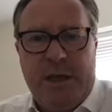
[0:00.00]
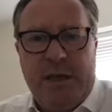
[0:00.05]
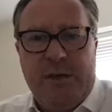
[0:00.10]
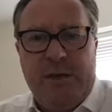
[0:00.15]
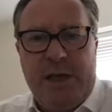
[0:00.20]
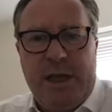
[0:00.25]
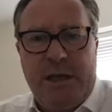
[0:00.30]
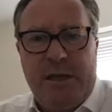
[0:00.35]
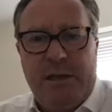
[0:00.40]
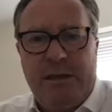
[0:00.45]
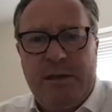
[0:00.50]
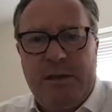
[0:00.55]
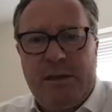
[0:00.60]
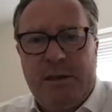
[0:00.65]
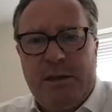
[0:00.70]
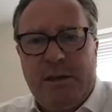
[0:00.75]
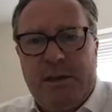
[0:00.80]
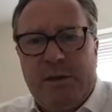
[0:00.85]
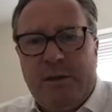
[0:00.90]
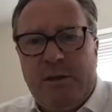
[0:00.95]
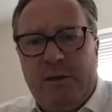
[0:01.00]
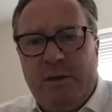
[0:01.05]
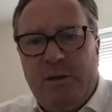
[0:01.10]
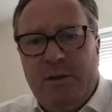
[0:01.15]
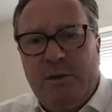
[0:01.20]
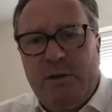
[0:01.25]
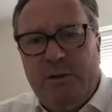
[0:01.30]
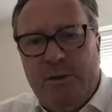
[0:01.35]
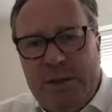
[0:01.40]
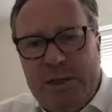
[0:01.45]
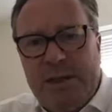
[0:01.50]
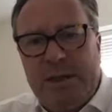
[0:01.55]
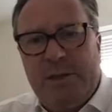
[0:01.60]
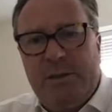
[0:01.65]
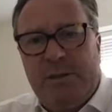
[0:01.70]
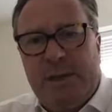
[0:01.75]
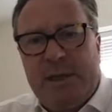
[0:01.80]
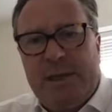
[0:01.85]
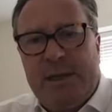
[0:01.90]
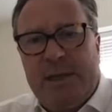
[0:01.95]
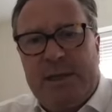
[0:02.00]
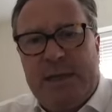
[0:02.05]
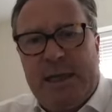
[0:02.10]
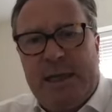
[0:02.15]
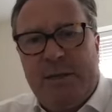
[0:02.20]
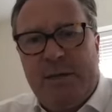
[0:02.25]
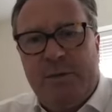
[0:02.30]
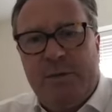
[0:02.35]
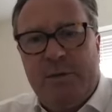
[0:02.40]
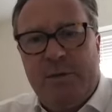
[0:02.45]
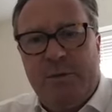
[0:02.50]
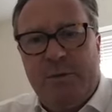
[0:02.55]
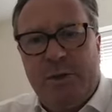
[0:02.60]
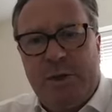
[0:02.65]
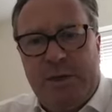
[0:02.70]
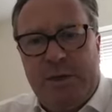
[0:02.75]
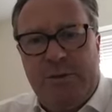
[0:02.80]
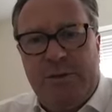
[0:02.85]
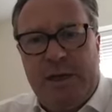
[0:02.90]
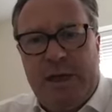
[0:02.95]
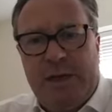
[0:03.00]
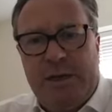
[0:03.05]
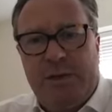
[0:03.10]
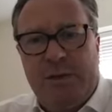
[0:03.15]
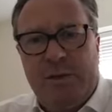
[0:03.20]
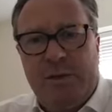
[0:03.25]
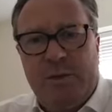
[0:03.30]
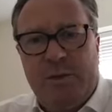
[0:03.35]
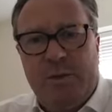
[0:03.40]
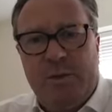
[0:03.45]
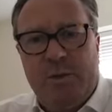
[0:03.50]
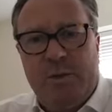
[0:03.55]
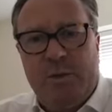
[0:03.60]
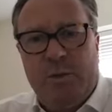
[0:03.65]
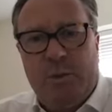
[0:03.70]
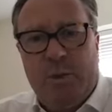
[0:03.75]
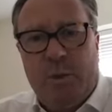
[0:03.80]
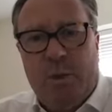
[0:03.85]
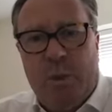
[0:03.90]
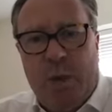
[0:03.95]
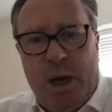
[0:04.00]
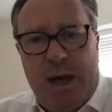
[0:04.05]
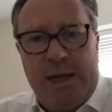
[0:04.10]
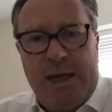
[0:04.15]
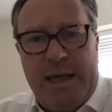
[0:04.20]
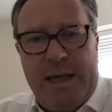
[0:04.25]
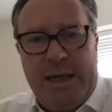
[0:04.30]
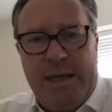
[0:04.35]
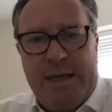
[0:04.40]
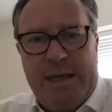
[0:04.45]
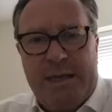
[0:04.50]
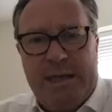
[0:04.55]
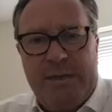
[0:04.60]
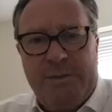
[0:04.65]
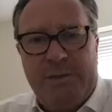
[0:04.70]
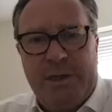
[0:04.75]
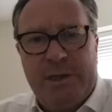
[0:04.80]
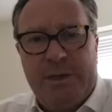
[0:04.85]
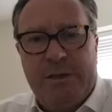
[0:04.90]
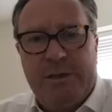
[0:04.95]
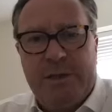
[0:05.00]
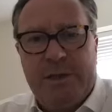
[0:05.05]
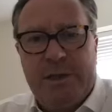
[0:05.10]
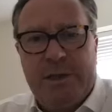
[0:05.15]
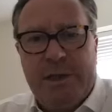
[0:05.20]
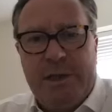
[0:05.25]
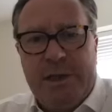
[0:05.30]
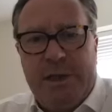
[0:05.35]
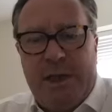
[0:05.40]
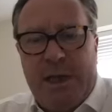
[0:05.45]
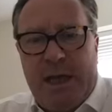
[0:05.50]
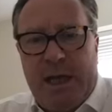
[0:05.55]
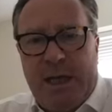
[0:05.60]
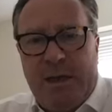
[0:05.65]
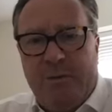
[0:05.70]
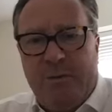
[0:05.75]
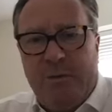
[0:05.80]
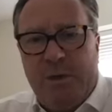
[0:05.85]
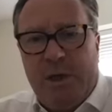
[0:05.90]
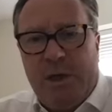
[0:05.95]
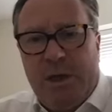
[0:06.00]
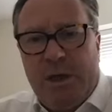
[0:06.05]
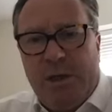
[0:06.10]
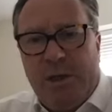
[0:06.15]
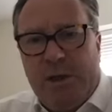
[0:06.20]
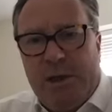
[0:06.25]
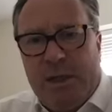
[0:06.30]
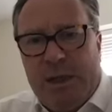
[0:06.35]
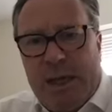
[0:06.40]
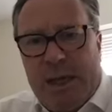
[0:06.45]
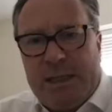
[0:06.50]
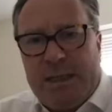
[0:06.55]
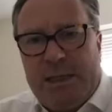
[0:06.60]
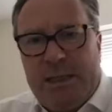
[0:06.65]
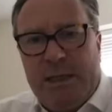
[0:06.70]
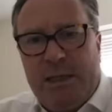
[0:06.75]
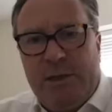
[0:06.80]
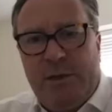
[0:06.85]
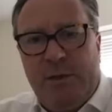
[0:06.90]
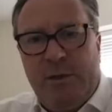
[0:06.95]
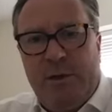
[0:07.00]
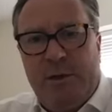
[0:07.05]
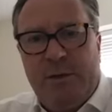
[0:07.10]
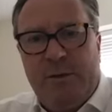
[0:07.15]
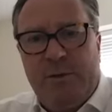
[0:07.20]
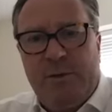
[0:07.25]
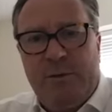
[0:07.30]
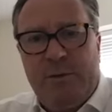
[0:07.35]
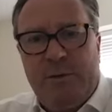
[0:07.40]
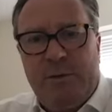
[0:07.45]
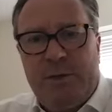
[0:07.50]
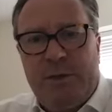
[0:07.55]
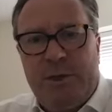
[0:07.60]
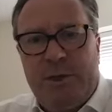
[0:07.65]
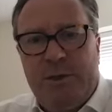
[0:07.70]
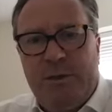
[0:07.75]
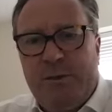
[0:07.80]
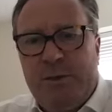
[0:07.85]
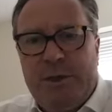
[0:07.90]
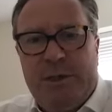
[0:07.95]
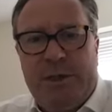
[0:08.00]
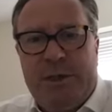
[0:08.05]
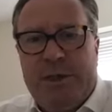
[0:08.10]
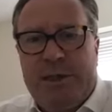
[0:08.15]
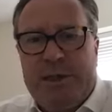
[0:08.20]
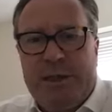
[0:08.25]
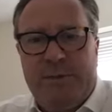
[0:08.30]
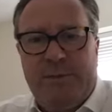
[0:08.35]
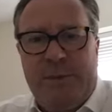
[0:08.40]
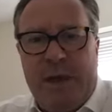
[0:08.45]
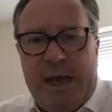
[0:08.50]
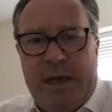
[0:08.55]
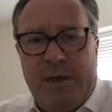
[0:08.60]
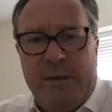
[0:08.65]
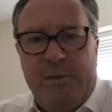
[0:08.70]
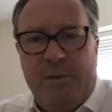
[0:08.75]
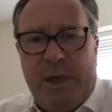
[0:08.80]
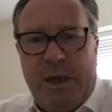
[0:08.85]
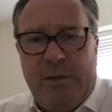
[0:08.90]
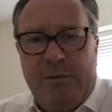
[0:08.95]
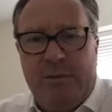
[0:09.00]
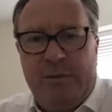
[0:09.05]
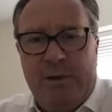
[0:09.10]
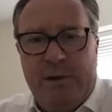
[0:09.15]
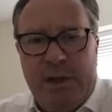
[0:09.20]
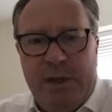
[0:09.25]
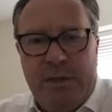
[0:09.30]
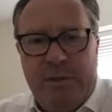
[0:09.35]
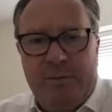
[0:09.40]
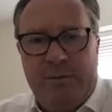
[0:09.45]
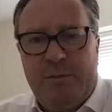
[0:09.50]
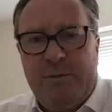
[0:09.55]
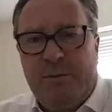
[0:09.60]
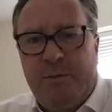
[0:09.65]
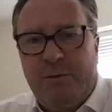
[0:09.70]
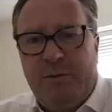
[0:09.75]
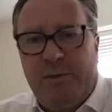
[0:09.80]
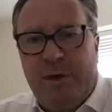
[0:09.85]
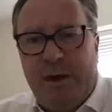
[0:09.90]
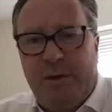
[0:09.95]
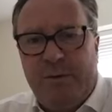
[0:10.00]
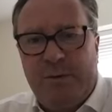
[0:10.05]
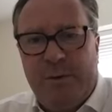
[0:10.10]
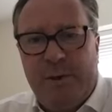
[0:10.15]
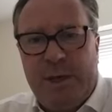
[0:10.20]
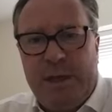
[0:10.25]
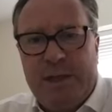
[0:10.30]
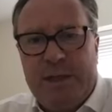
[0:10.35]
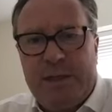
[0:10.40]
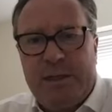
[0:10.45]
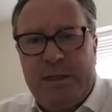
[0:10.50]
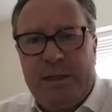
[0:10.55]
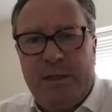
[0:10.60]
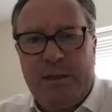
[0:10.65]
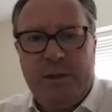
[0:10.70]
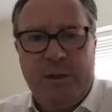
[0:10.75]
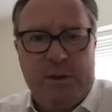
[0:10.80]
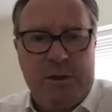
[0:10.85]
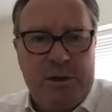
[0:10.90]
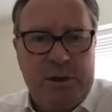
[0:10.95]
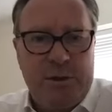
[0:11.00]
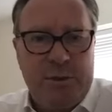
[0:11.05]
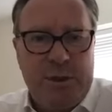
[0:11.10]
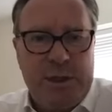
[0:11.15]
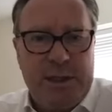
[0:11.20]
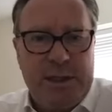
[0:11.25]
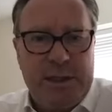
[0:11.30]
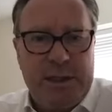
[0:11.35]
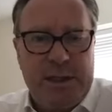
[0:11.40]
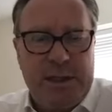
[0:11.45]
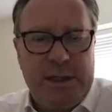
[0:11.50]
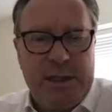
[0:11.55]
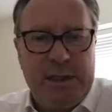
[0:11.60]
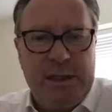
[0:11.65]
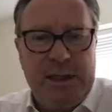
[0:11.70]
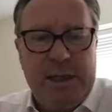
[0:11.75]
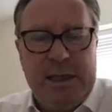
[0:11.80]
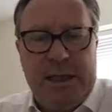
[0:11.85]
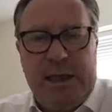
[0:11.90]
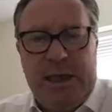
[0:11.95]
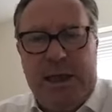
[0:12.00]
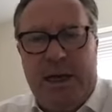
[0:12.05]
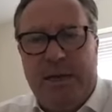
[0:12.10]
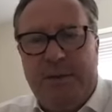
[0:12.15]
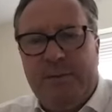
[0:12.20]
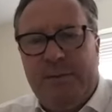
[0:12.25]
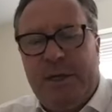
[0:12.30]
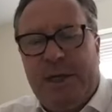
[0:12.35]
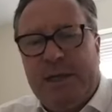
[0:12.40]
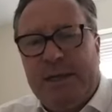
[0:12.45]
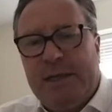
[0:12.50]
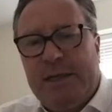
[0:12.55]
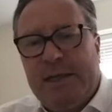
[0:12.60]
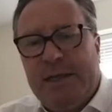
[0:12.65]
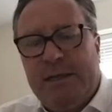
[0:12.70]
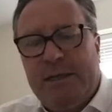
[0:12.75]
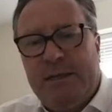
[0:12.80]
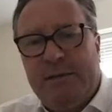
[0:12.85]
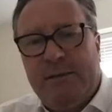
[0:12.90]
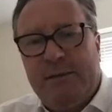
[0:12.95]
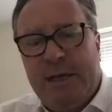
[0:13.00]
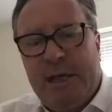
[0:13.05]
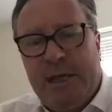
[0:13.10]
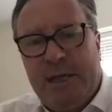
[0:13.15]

then you need to understand with your agent why that is, because the last thing that you can afford to do is to sit back and wait for another 4 or 5 weeks, not do anything, and then